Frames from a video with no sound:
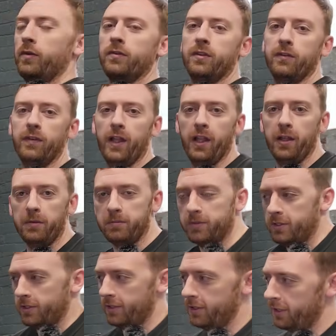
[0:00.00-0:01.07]
we've
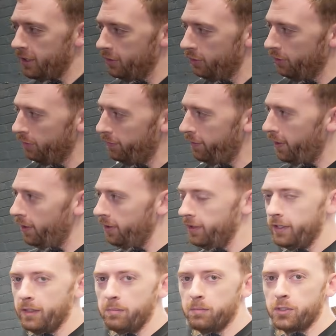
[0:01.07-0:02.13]
developed another
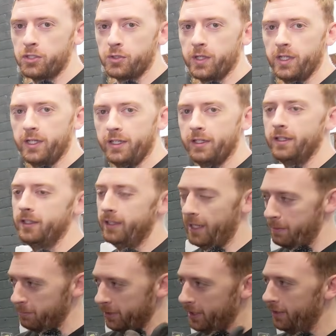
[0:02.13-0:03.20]
fault in between
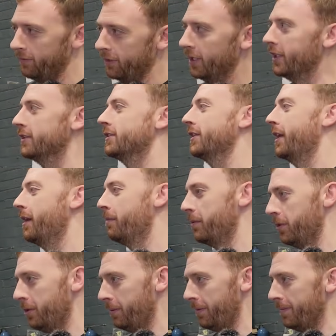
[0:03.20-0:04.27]
him leaving last time
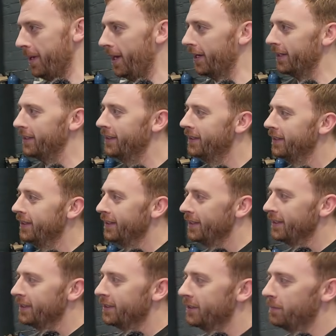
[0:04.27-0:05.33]
and coming back.
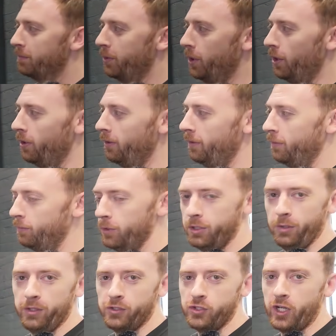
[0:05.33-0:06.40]
But we're
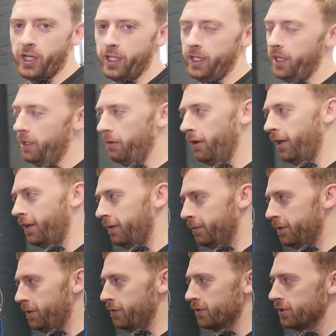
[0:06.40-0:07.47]
doing tracking anyway, we're
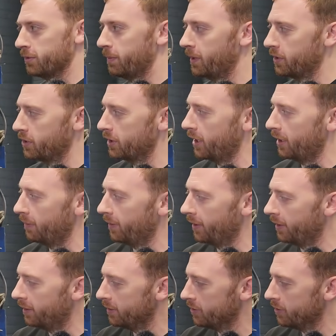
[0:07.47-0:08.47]
doing suspension anyway,